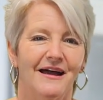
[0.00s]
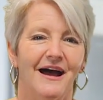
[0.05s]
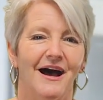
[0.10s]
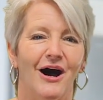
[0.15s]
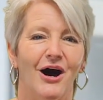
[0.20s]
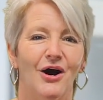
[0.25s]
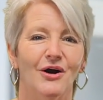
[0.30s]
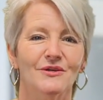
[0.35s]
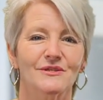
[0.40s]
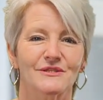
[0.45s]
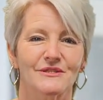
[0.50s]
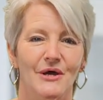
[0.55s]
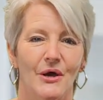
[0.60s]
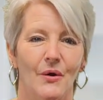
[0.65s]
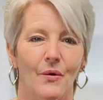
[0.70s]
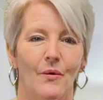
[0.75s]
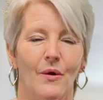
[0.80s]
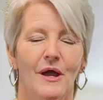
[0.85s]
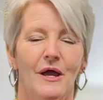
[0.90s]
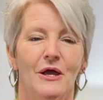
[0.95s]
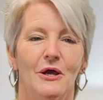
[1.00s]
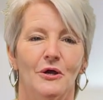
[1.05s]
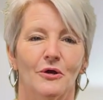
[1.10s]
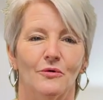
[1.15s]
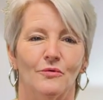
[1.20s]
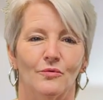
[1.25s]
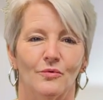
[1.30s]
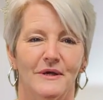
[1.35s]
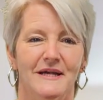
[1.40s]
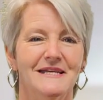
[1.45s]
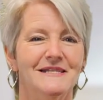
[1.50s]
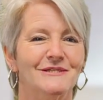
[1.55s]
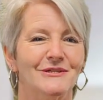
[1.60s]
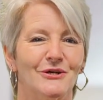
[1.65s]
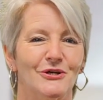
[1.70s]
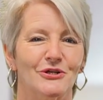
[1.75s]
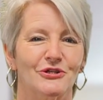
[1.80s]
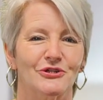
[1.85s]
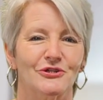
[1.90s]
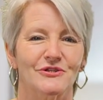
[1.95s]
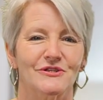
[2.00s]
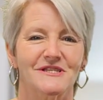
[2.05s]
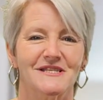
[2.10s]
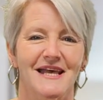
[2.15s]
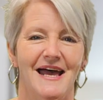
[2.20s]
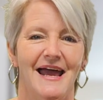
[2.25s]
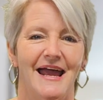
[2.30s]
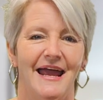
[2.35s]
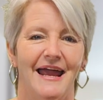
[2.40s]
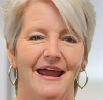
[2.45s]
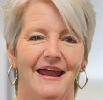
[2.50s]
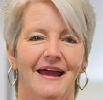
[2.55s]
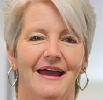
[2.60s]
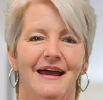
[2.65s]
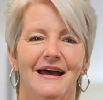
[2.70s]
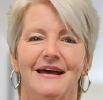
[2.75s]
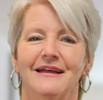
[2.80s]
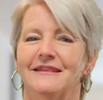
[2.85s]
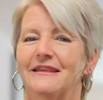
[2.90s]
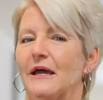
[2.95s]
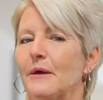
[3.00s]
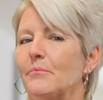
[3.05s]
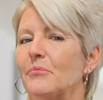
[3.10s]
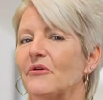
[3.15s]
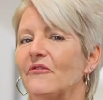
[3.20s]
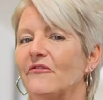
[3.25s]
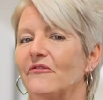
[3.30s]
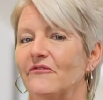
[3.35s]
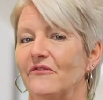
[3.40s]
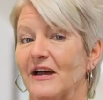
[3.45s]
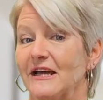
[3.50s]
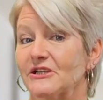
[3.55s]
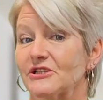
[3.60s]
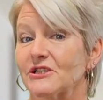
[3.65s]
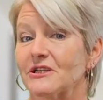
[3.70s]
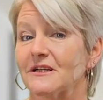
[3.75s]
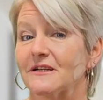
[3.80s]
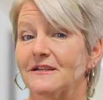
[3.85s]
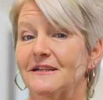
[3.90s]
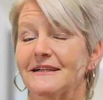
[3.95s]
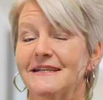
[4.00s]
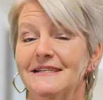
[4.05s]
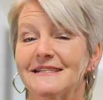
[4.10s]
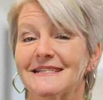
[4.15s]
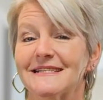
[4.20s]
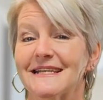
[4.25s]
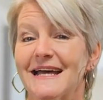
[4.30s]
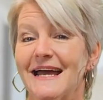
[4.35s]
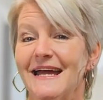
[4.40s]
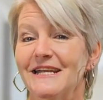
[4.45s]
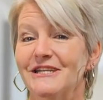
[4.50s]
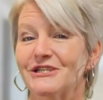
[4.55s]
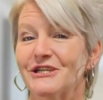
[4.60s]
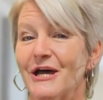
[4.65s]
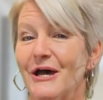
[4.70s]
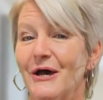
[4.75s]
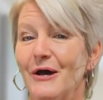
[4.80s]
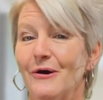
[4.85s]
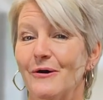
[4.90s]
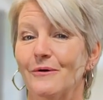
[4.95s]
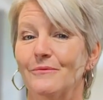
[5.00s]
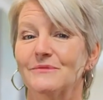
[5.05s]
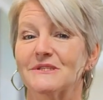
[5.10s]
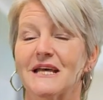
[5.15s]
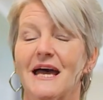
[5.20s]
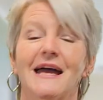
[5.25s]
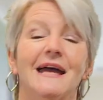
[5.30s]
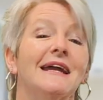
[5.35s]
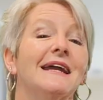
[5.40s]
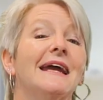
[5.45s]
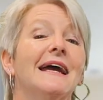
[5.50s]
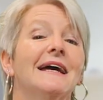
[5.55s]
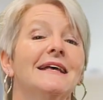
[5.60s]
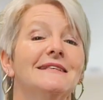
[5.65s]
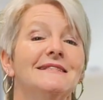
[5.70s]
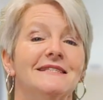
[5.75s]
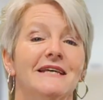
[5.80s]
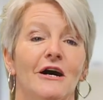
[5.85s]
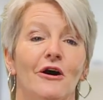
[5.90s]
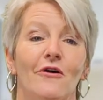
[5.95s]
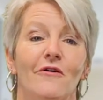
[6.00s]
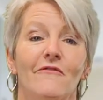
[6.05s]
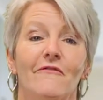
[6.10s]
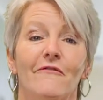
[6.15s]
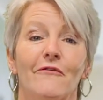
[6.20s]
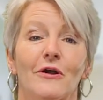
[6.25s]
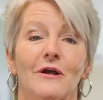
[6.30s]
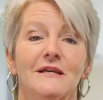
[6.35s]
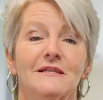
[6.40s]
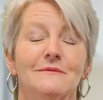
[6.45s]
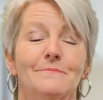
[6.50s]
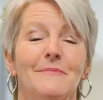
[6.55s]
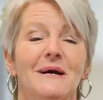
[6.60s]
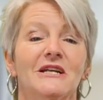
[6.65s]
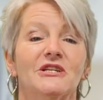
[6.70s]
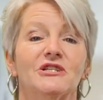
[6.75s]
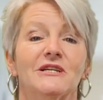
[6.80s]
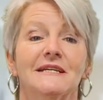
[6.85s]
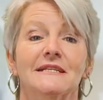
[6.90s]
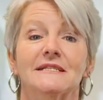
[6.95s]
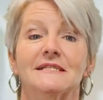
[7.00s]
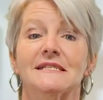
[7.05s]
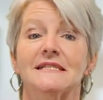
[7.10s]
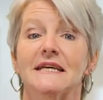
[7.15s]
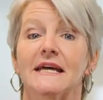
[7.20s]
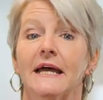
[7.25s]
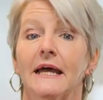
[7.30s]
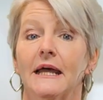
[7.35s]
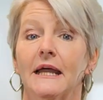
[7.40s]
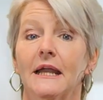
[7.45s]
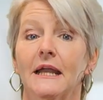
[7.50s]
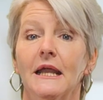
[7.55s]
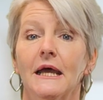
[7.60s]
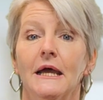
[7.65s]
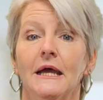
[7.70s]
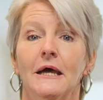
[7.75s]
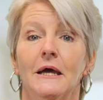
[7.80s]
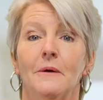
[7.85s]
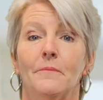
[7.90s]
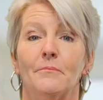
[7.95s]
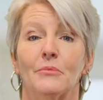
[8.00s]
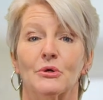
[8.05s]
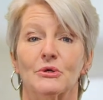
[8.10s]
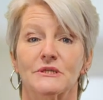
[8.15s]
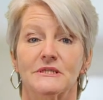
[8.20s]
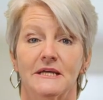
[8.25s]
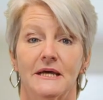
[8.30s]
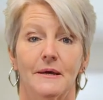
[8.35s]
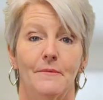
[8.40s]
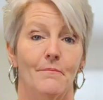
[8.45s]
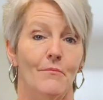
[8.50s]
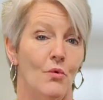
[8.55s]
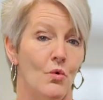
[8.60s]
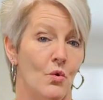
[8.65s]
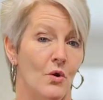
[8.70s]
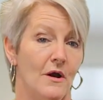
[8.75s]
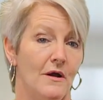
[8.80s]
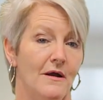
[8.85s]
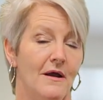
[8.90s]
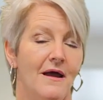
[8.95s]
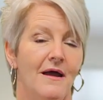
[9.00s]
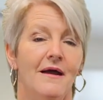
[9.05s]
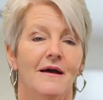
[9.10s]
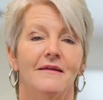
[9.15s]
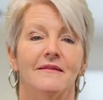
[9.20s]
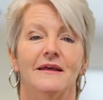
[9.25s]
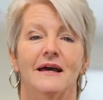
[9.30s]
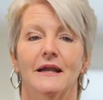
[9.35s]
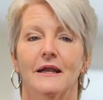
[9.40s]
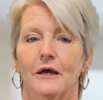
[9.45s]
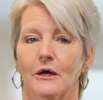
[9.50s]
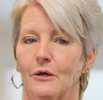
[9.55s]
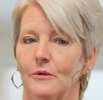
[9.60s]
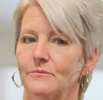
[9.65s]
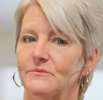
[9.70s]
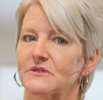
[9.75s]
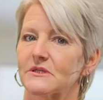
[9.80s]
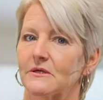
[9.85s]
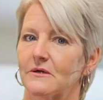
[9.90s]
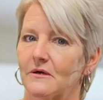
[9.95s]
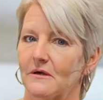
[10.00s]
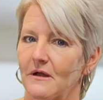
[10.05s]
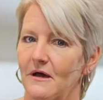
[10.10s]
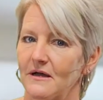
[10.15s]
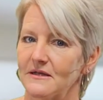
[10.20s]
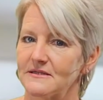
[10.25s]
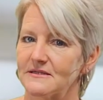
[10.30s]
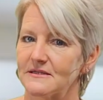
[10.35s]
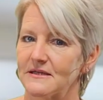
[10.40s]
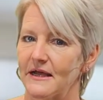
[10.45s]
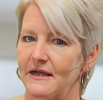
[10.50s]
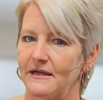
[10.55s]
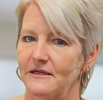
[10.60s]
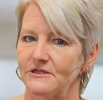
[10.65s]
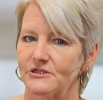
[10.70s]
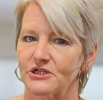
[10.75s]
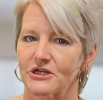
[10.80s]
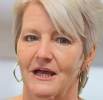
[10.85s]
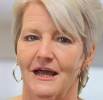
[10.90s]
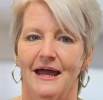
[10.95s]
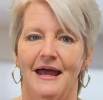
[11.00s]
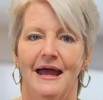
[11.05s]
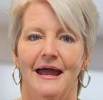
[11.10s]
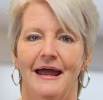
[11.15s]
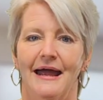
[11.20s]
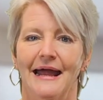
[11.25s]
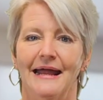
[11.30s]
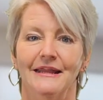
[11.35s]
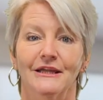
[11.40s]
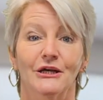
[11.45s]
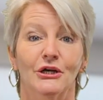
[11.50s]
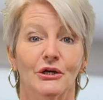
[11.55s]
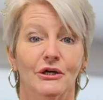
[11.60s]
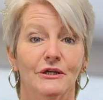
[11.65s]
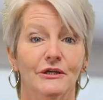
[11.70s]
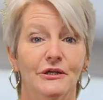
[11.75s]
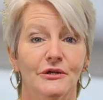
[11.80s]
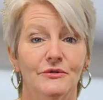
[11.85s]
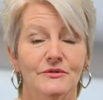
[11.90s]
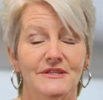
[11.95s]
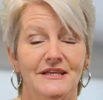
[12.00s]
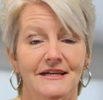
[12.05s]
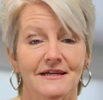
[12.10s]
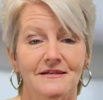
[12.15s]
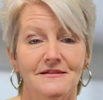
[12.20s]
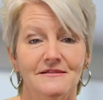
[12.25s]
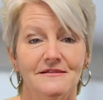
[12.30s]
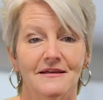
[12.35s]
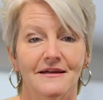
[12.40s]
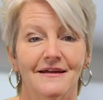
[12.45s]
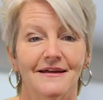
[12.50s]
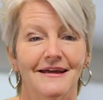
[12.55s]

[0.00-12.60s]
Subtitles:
Also, researchers say that professionally staged homes can sell for as much as 10% more than homes that are not staged. And the good news is,